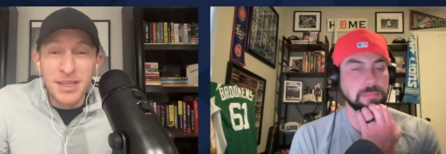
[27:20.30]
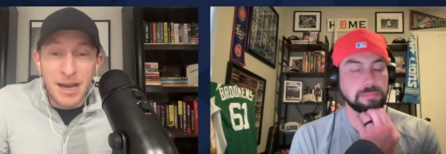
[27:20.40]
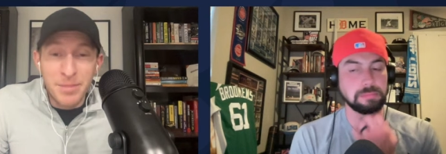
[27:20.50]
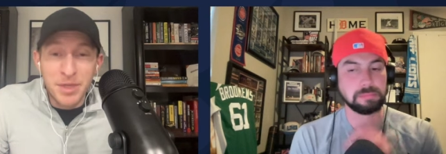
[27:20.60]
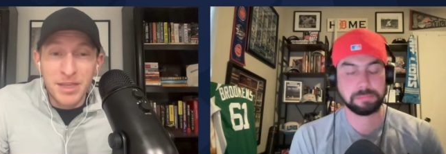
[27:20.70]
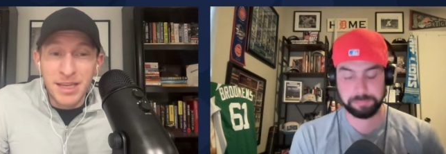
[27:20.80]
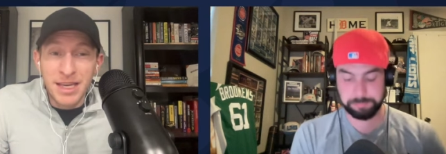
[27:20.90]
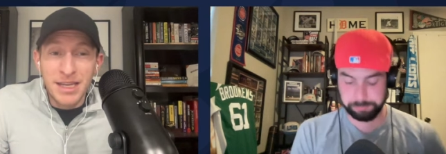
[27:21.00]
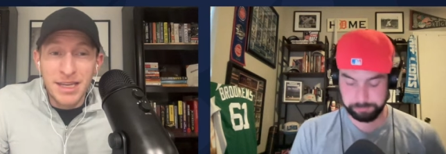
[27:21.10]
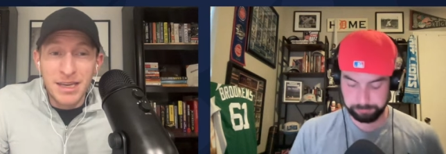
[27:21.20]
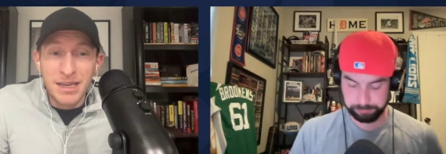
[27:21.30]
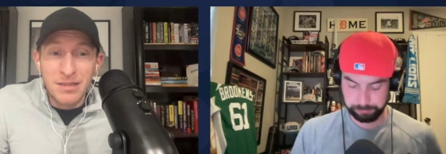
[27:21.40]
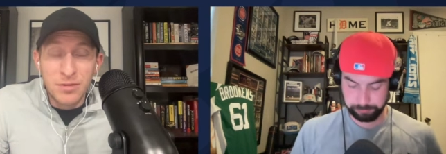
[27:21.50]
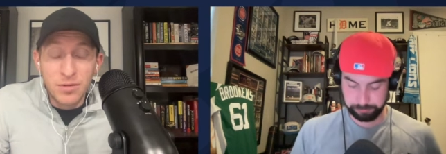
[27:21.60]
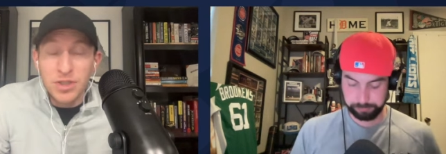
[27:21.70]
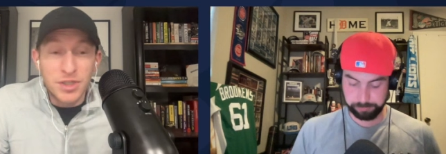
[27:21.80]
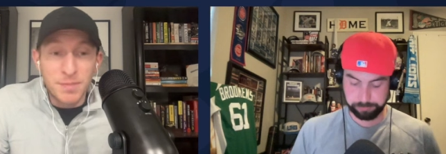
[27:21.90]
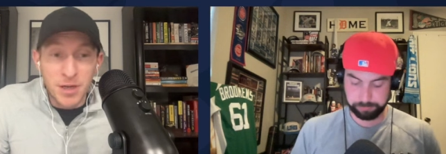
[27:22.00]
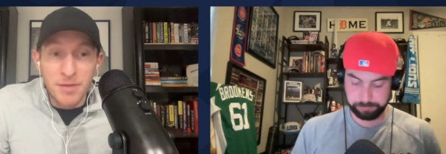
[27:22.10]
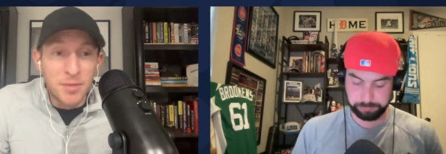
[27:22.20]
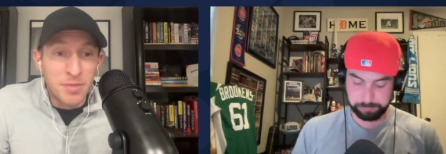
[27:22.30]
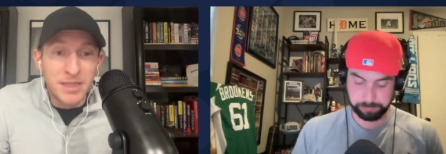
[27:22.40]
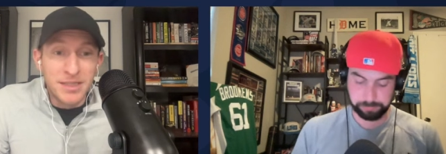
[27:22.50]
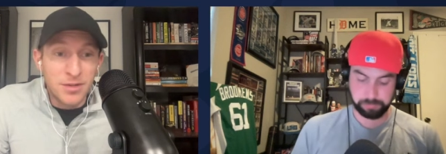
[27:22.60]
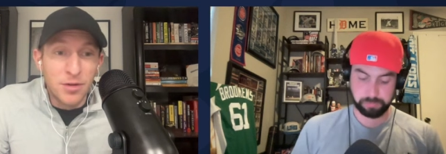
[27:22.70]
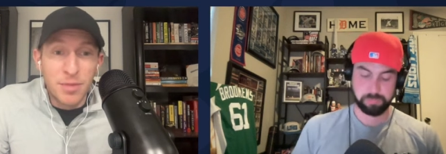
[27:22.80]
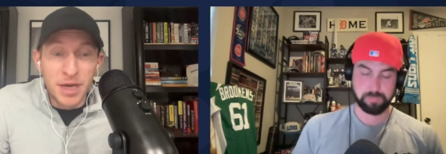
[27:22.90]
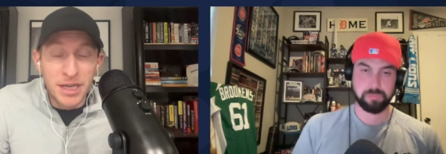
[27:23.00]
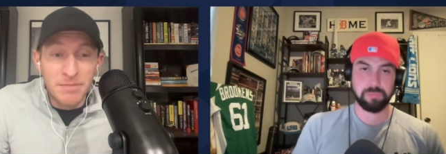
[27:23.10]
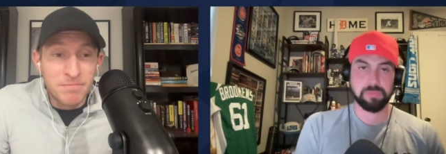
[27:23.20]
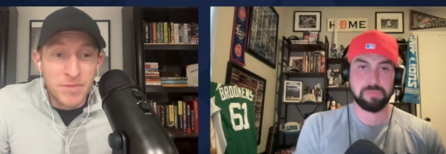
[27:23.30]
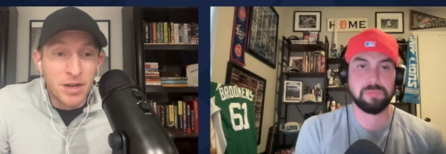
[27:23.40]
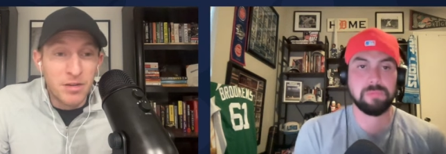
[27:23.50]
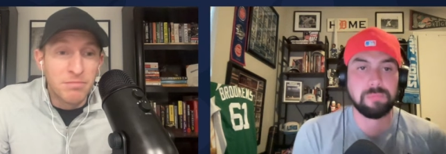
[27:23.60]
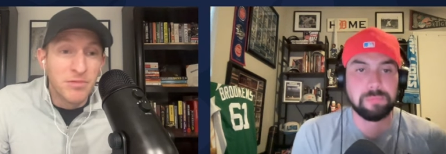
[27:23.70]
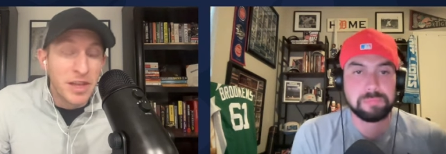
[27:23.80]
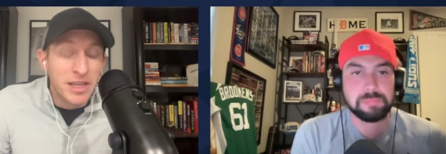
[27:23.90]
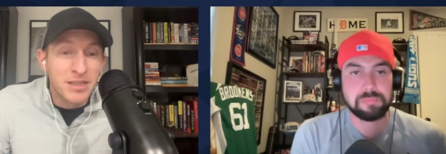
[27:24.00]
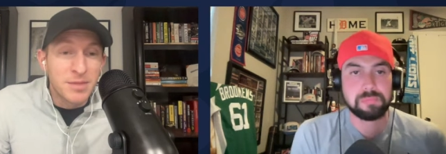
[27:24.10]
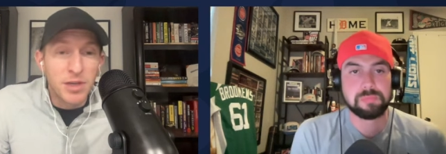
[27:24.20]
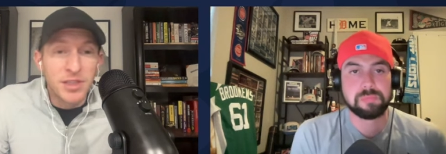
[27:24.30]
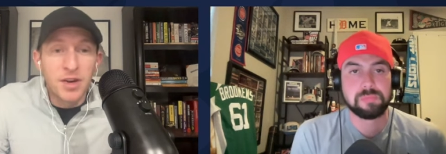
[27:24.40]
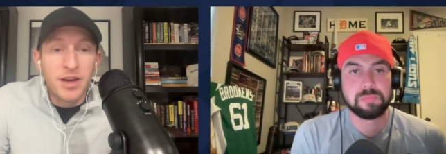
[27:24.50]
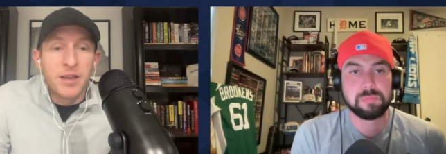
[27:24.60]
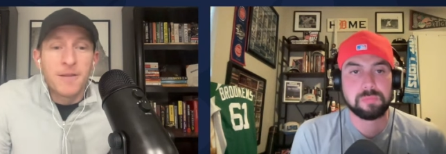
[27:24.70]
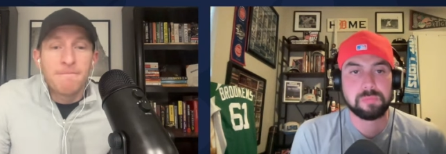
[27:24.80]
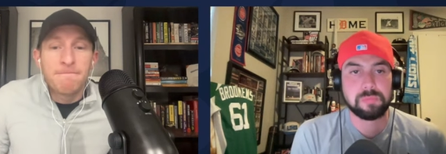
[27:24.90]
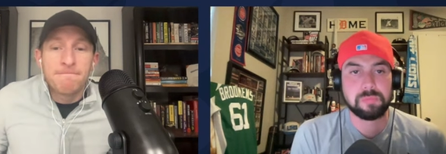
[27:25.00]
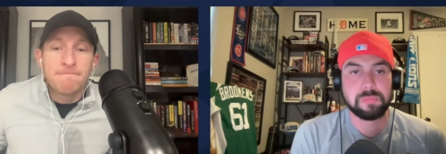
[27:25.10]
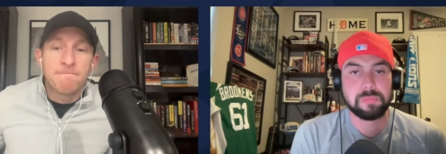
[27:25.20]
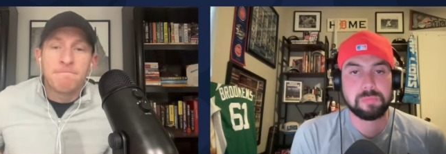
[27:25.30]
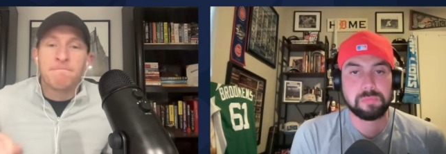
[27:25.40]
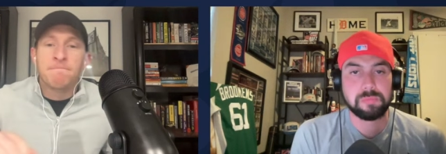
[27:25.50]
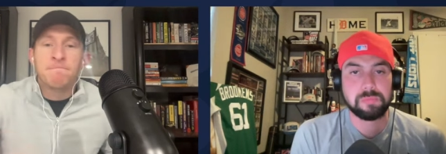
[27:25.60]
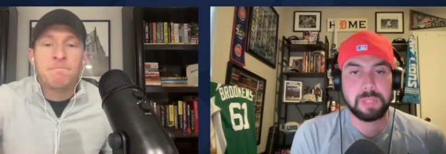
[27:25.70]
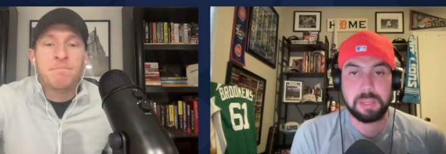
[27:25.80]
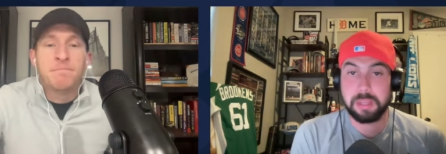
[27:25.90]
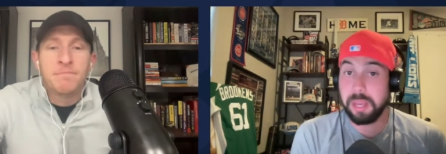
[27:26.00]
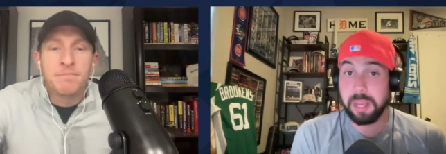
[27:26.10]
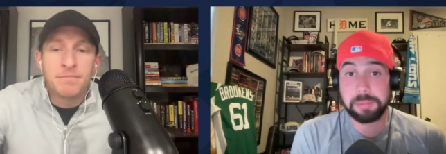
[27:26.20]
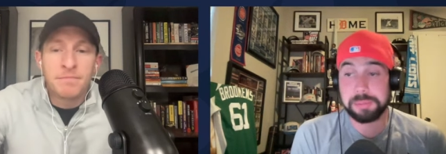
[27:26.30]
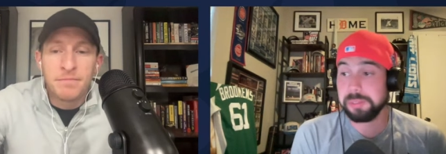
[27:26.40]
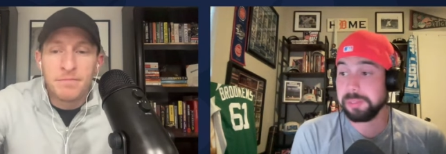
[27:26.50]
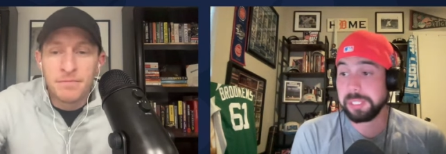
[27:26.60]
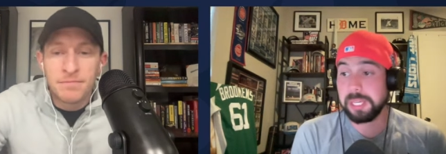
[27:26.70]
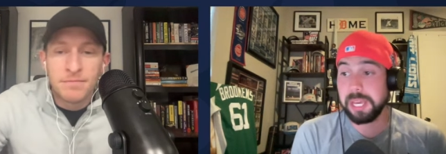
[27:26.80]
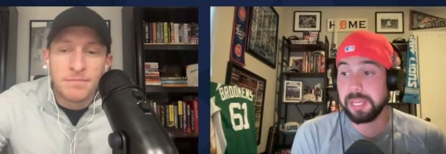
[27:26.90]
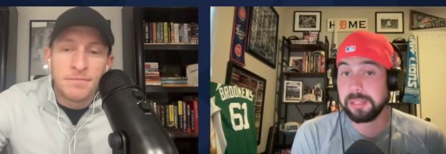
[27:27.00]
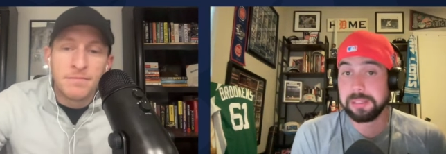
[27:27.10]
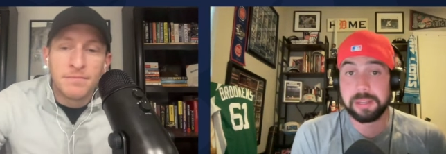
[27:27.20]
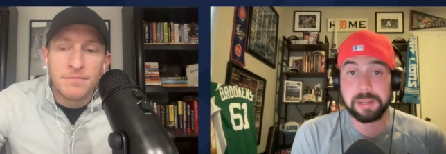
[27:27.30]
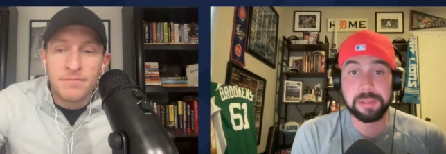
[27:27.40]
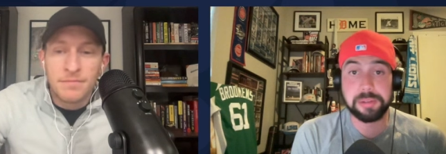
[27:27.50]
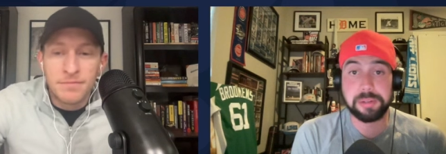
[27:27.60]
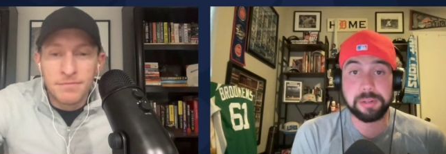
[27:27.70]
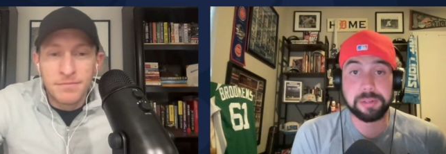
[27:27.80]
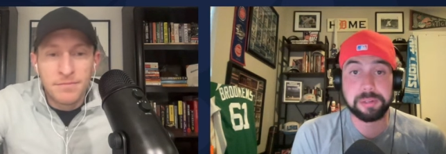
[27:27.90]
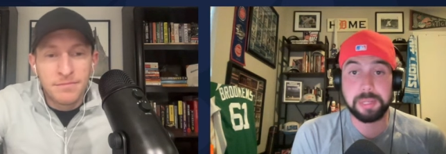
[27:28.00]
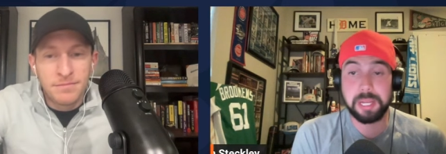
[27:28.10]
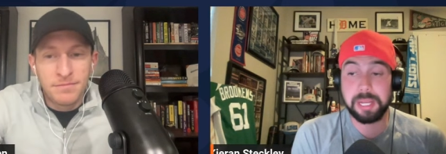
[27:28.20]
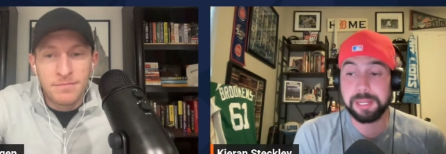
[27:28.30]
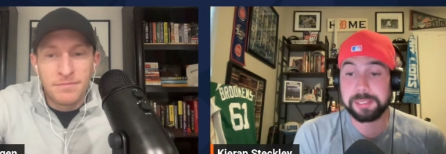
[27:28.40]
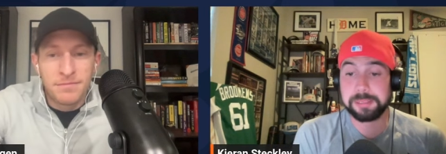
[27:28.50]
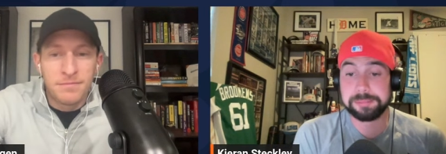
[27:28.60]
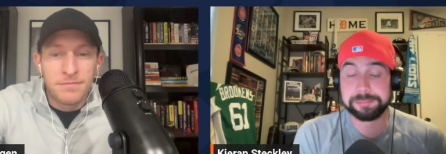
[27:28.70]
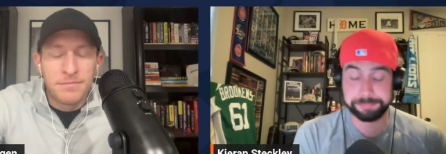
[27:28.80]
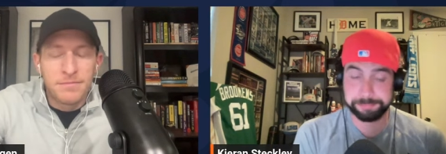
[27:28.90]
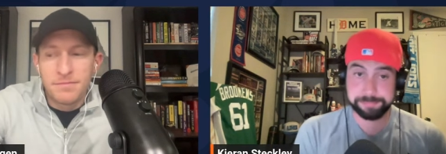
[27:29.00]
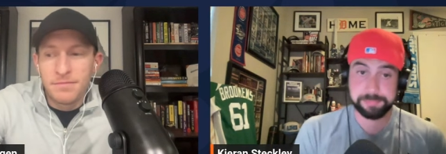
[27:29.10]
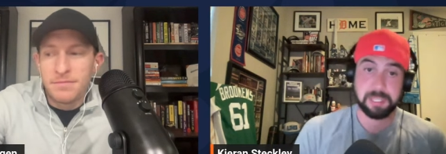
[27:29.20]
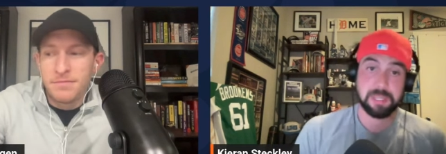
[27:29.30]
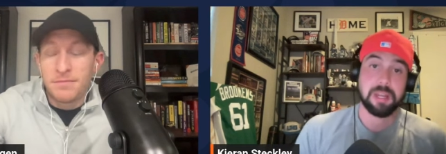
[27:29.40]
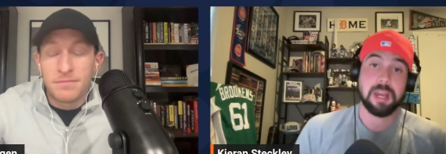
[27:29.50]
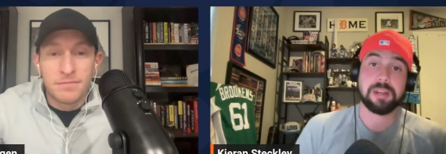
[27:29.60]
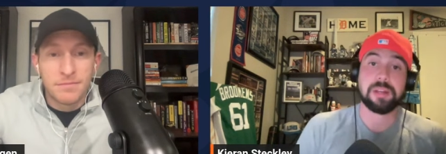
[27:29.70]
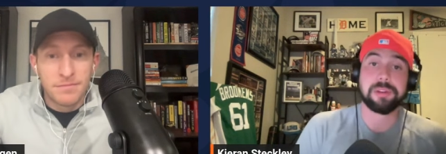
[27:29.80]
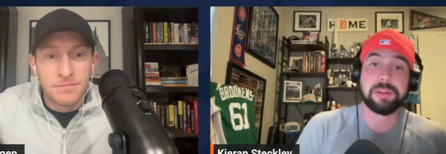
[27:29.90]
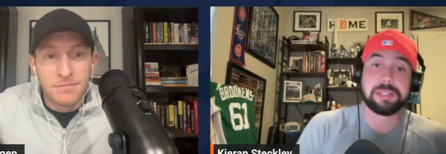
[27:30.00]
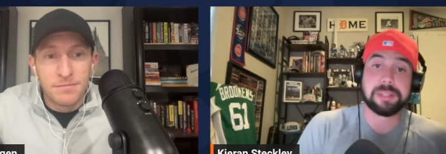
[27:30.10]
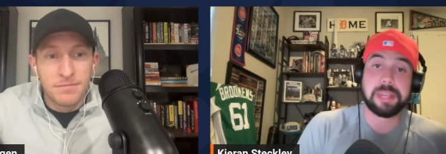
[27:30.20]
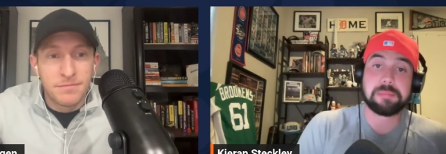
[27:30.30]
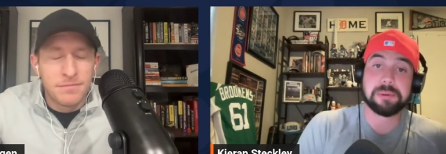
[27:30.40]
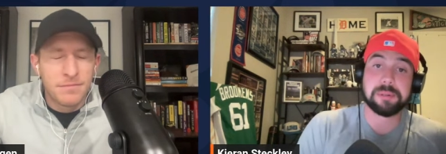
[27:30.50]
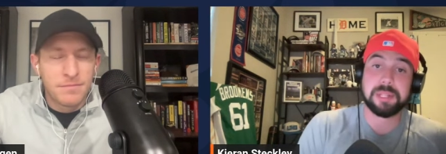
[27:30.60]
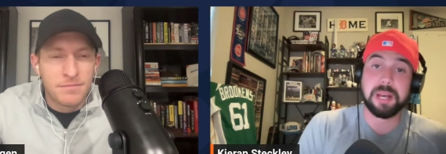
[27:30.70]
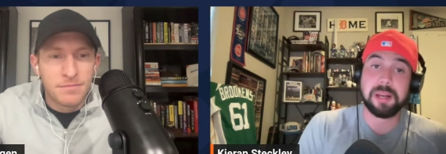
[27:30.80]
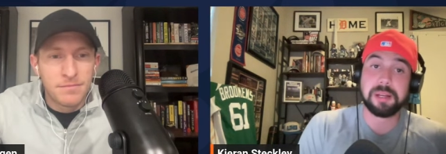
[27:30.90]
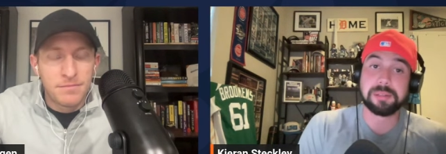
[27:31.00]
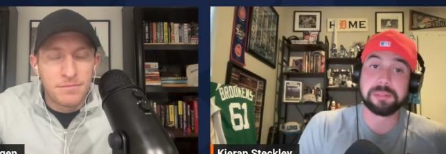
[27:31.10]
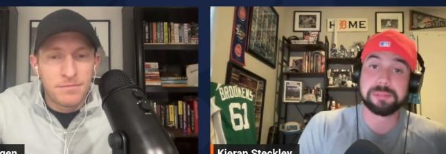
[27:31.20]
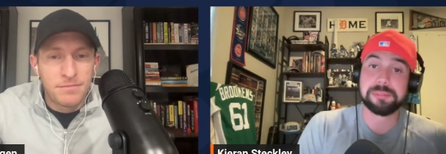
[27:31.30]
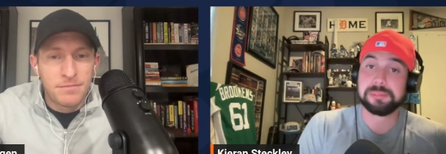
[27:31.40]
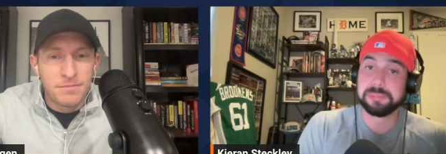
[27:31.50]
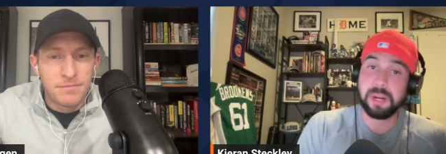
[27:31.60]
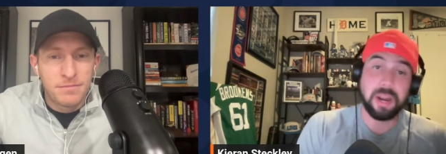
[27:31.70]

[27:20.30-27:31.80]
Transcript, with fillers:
Speaker 1: topic that could just become a big deal by you know late in spring training.
Speaker 2: Yeah, absolutely. And another um, another example of all